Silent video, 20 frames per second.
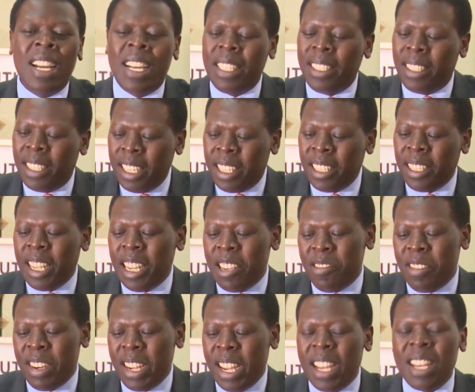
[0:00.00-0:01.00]

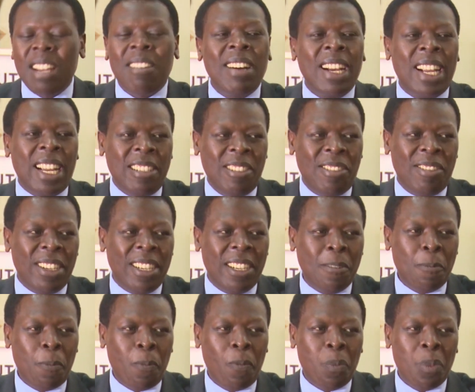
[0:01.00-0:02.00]
citizenry in our country.
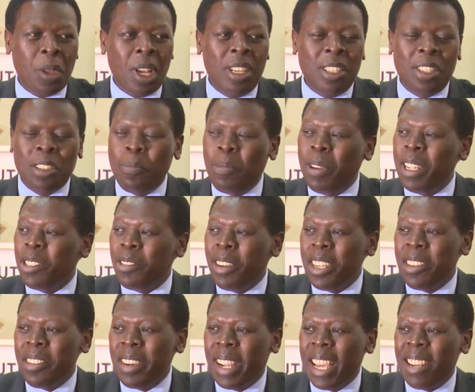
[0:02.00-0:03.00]
So please,
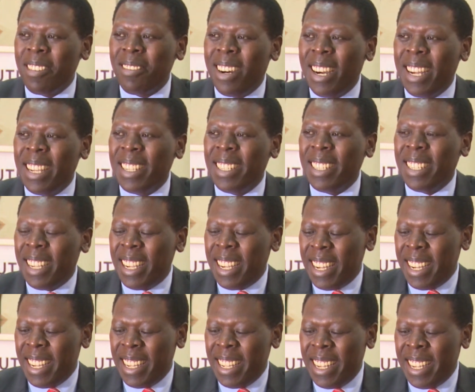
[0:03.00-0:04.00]
when you get one,
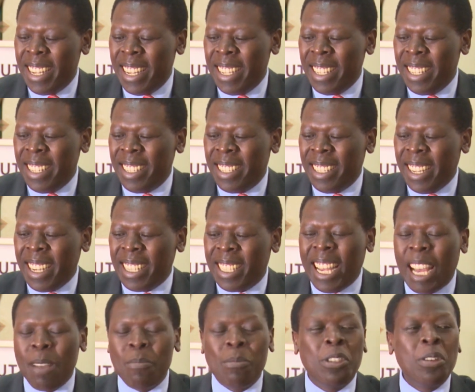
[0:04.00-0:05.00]
take
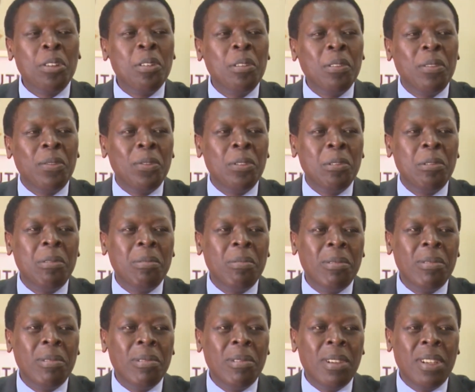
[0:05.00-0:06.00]
time to go through,
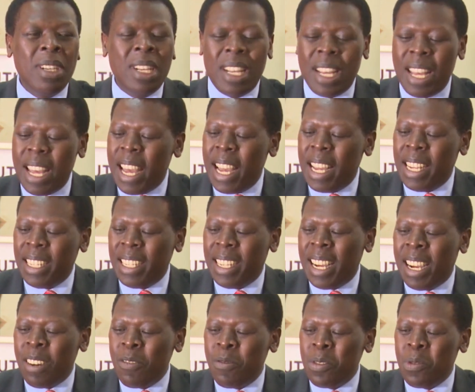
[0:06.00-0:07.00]
and
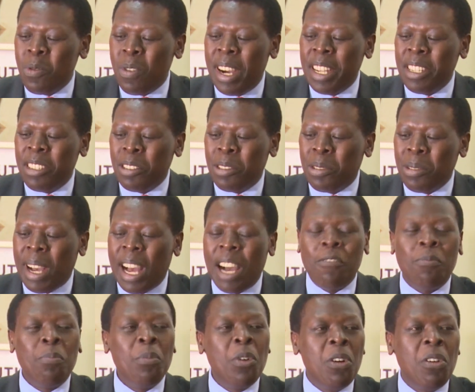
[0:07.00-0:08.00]
would want you to
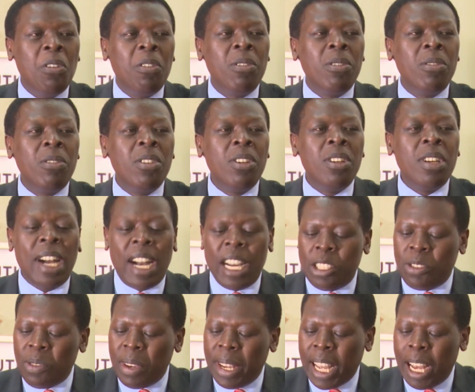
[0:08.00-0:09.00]
have more
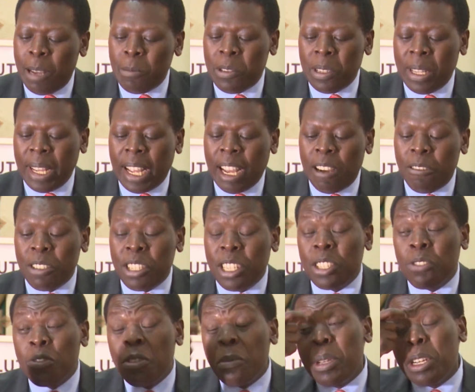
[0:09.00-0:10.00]
as we come to the
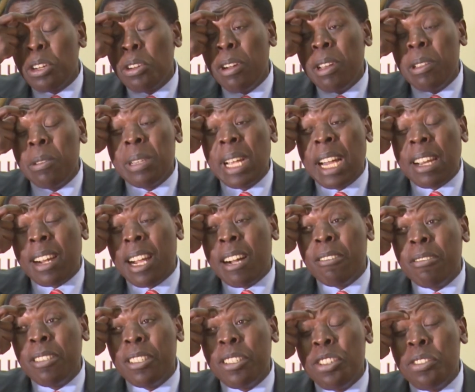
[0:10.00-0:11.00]
counties. We've been going
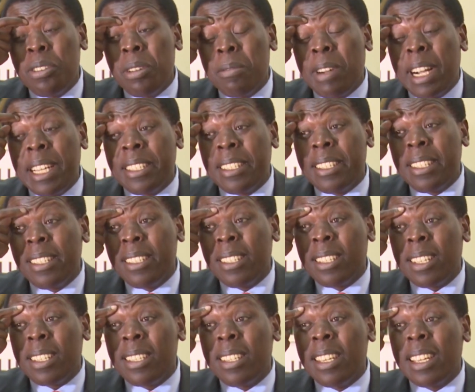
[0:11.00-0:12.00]
around
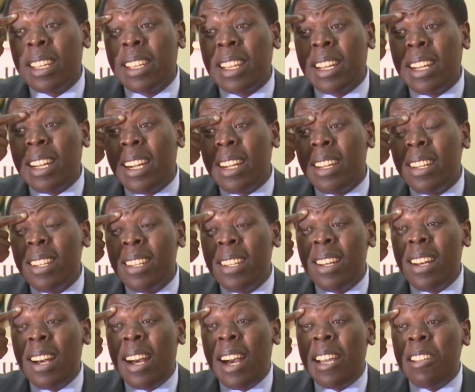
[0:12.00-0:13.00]
universities. I think I
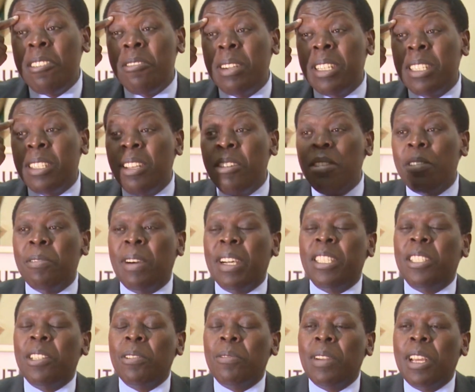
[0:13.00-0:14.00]
addressed the
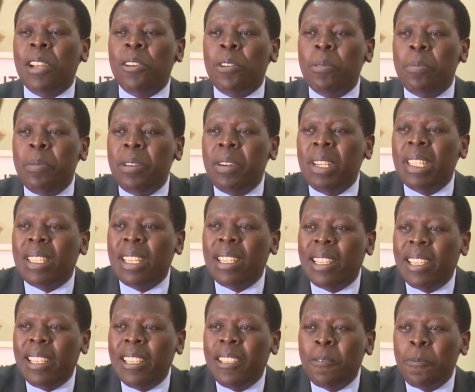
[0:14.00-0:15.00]
University of Nairobi
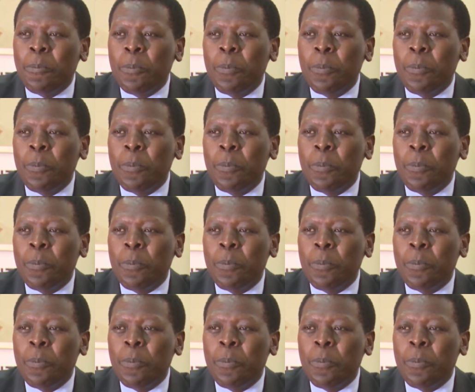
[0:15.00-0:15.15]
recently,